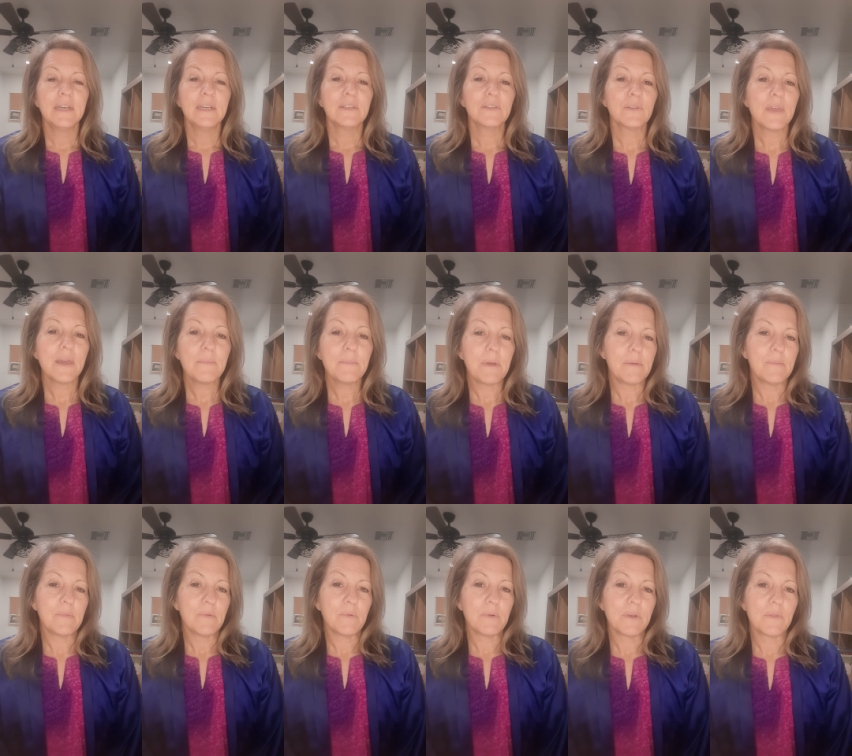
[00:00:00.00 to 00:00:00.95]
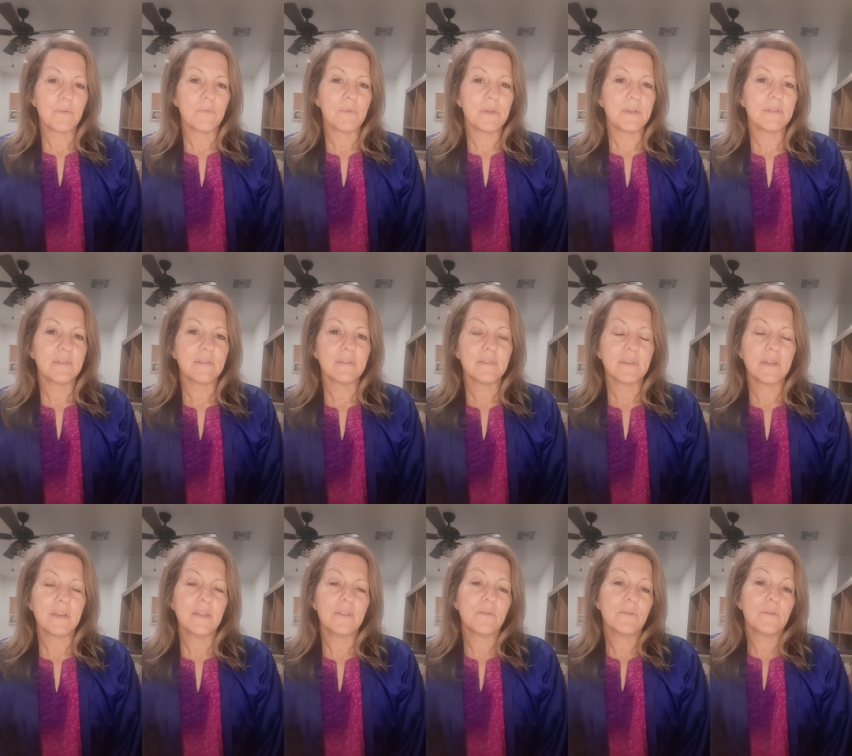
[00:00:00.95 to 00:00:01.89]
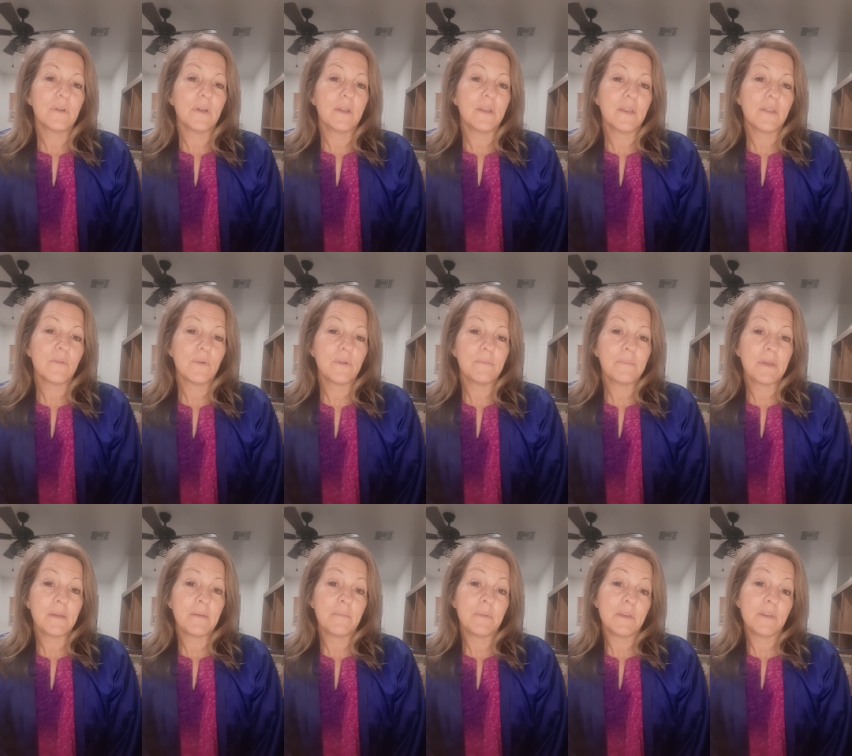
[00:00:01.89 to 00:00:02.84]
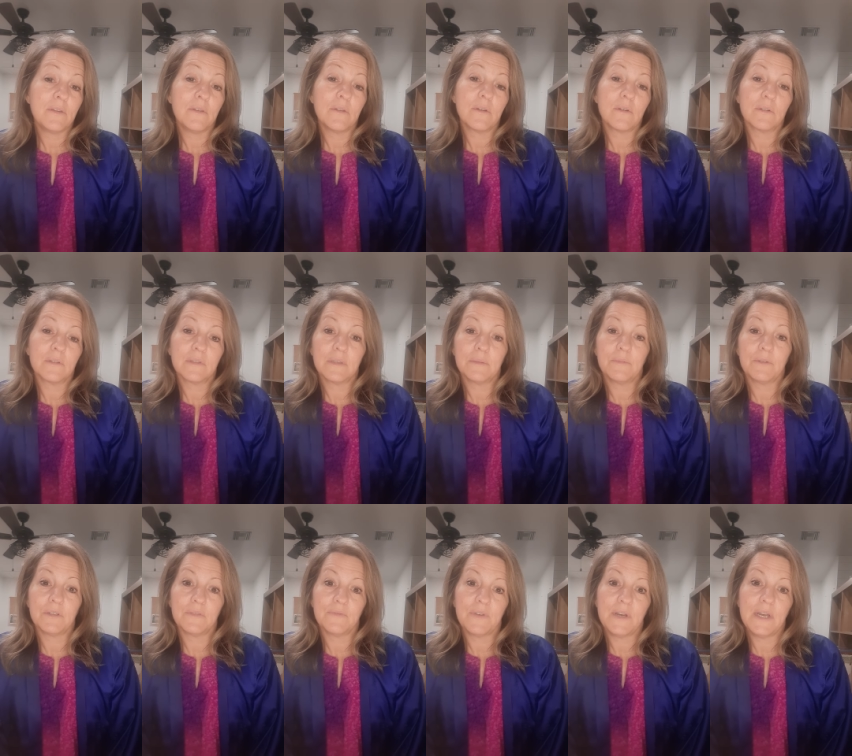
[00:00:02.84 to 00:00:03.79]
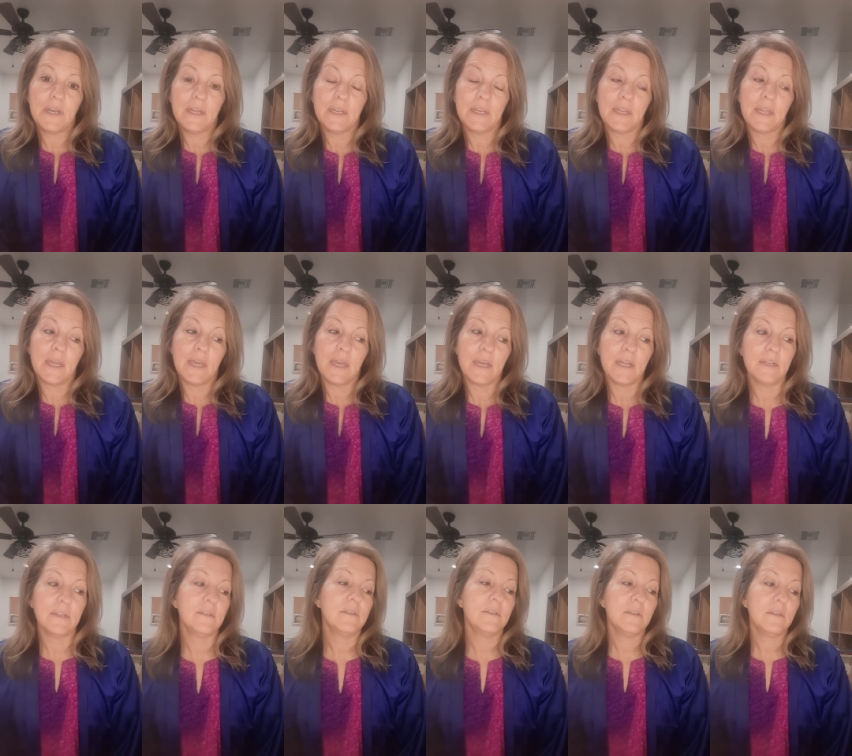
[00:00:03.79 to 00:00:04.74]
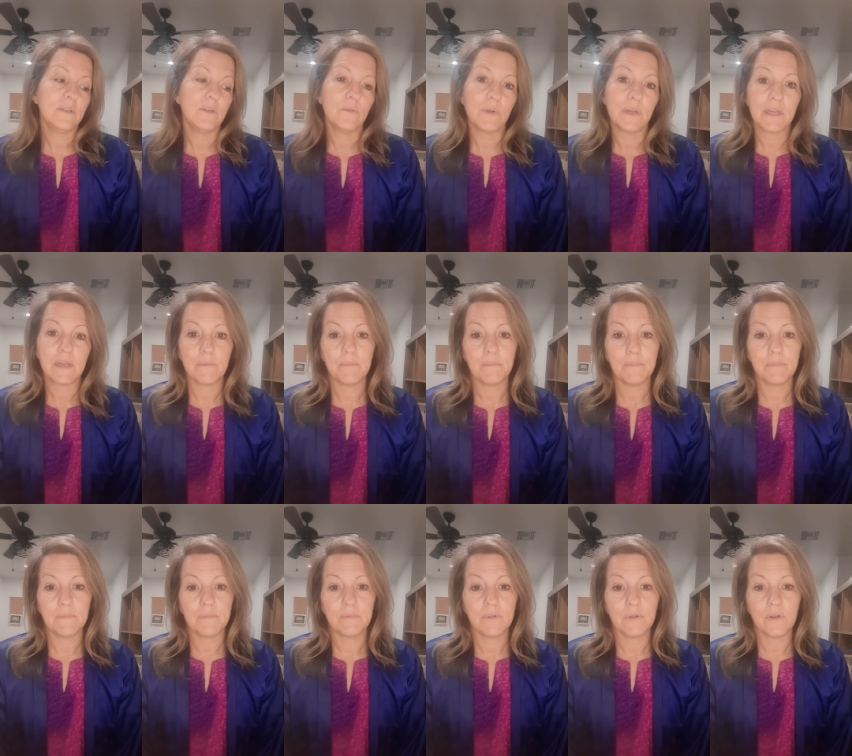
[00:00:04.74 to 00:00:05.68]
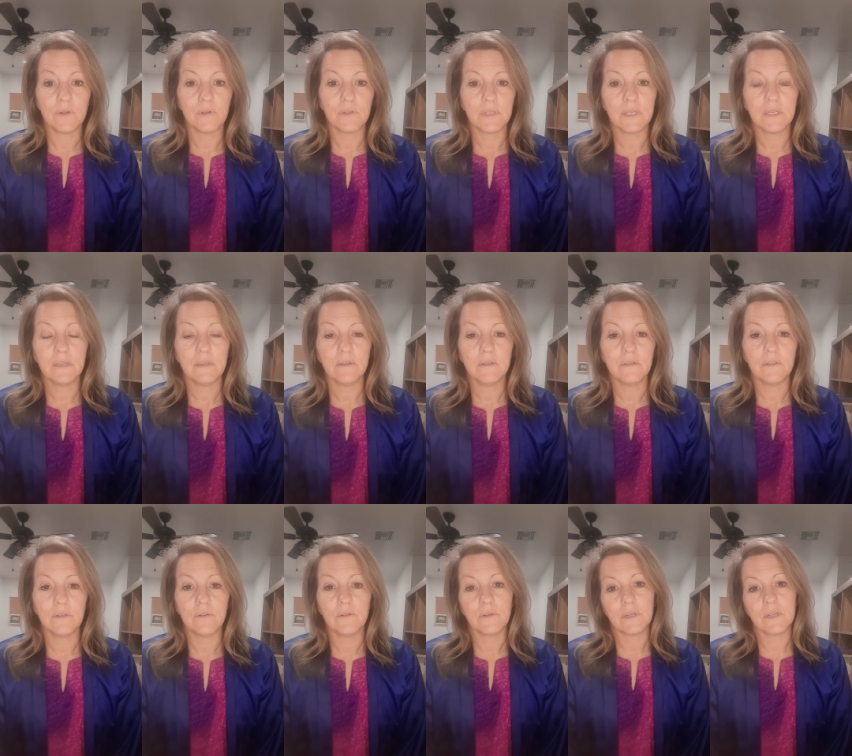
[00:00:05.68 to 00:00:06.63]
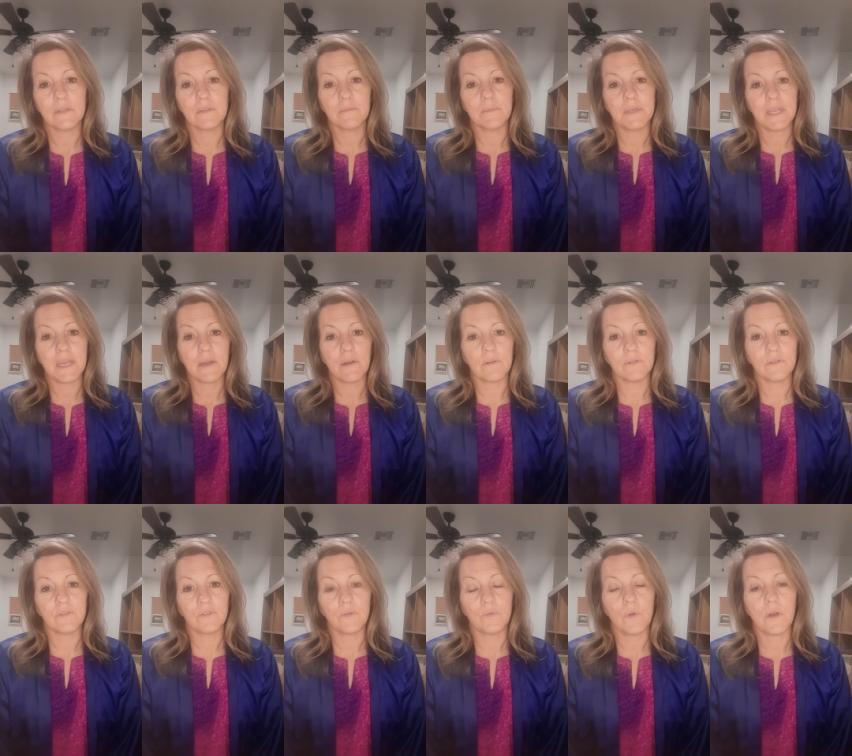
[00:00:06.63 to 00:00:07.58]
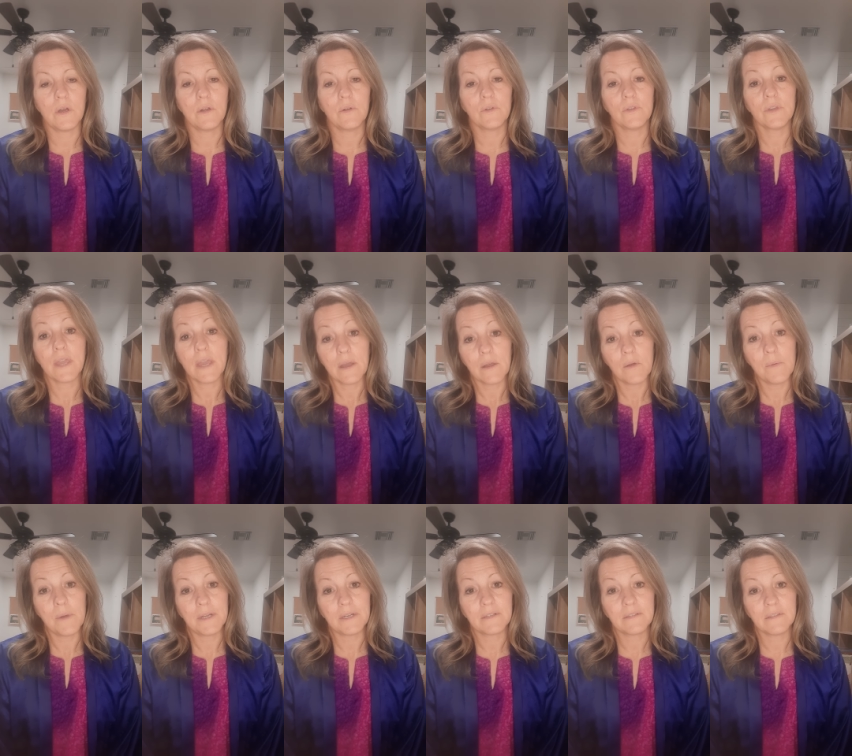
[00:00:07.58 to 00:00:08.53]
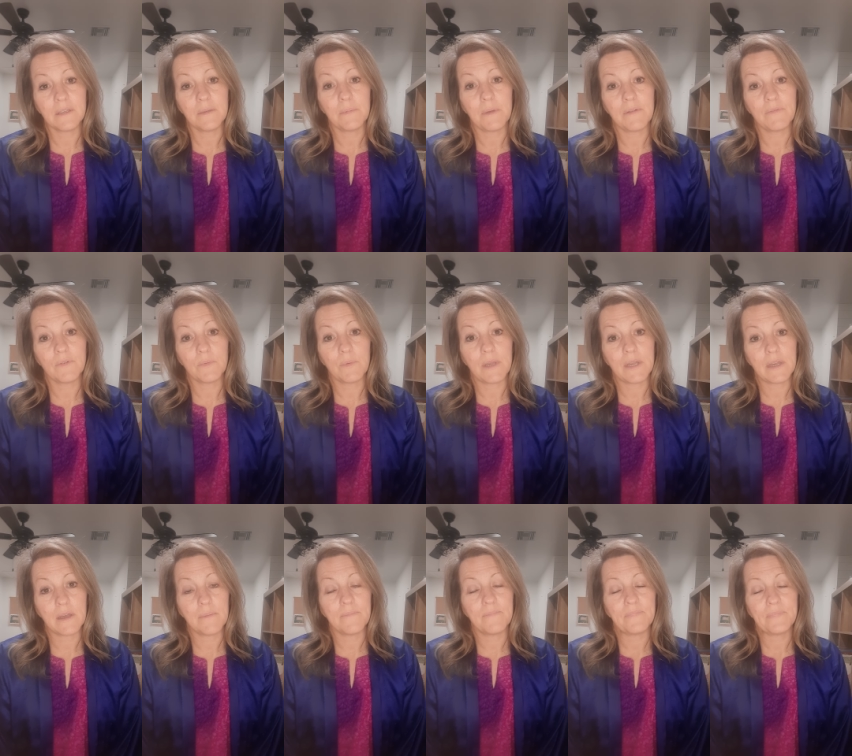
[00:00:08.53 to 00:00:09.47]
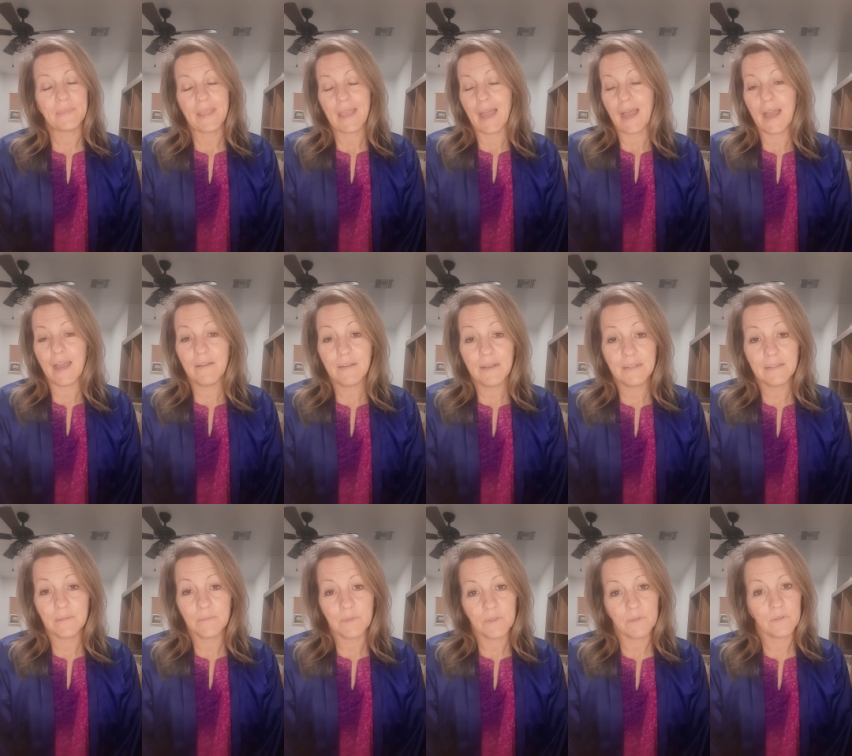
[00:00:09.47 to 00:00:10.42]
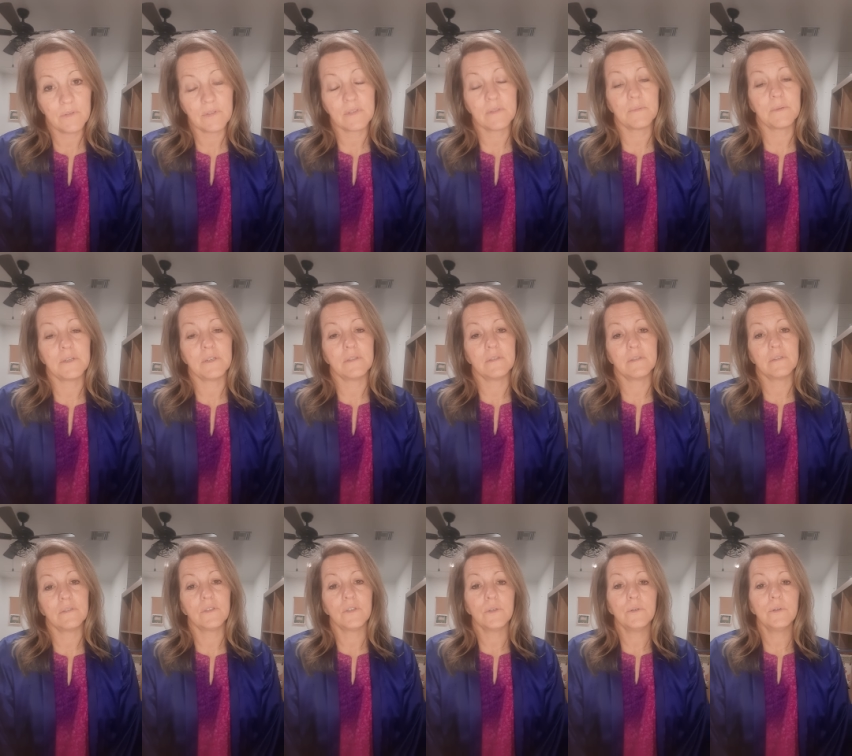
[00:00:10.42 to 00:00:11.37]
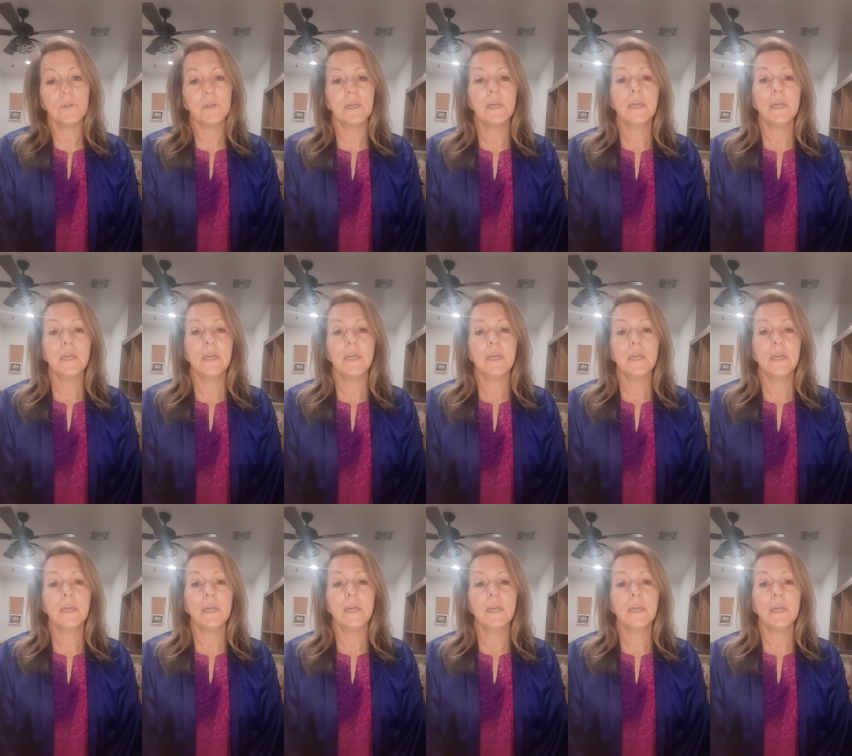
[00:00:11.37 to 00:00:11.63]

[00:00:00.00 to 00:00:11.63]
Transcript: So that might be one of the reasons. Another another one may be you go to sleep just fine and you wake up early, you don't get as many hours as you want, or you can't go back to sleep after you wake up. I've had some of those experiences too.